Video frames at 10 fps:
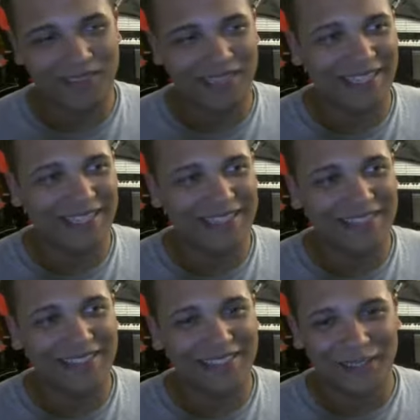Like,
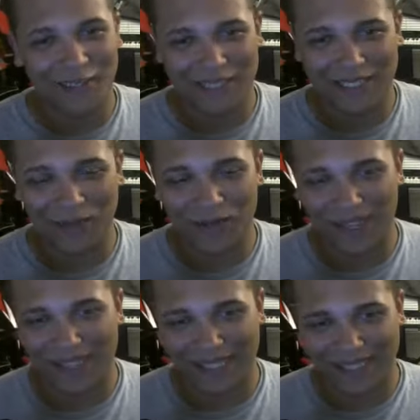doesn't he
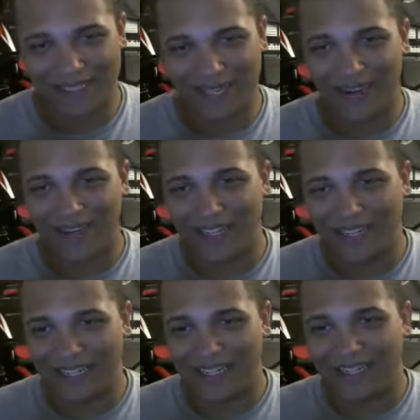realize that's scary?"
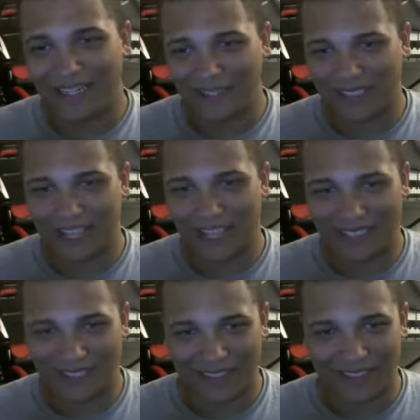And here's the
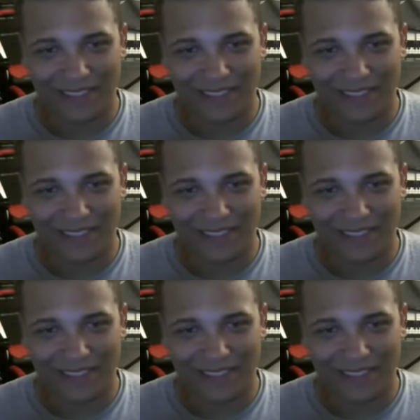answer: